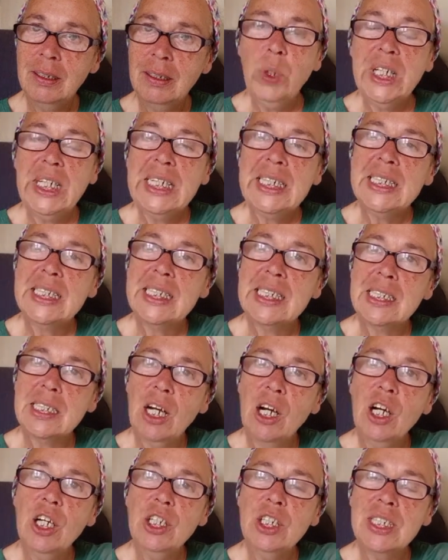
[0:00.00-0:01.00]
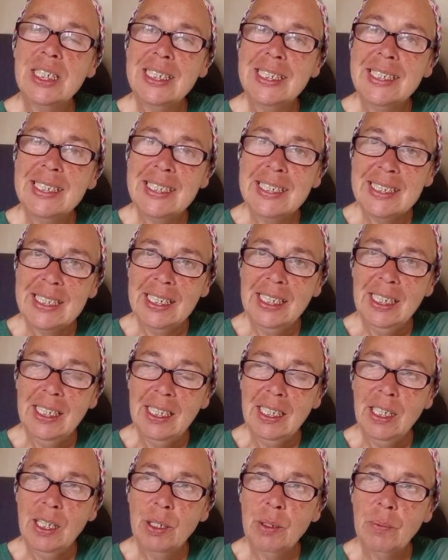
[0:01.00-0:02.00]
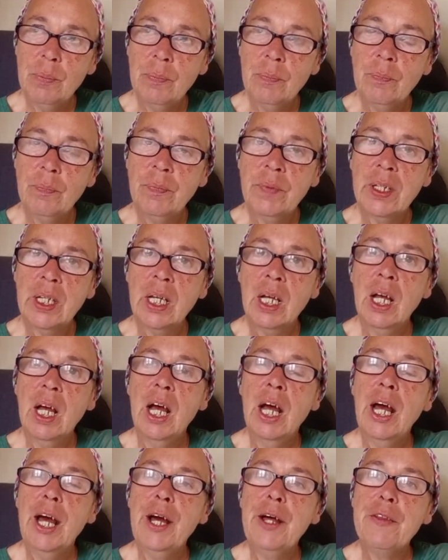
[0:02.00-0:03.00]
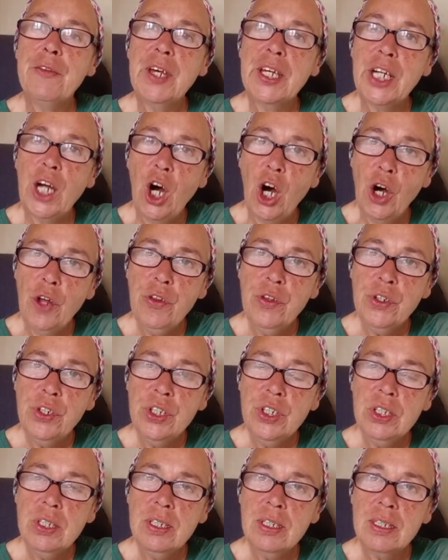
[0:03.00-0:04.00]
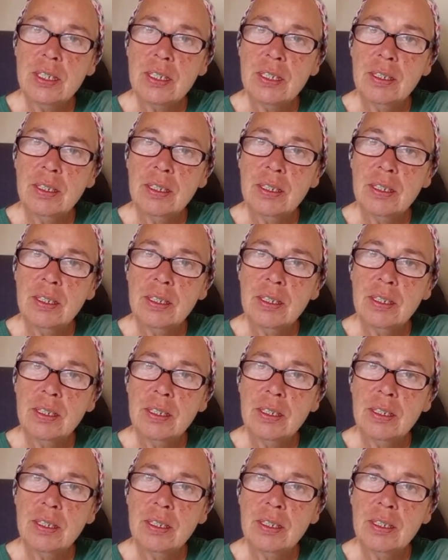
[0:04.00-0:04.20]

We can start to see that others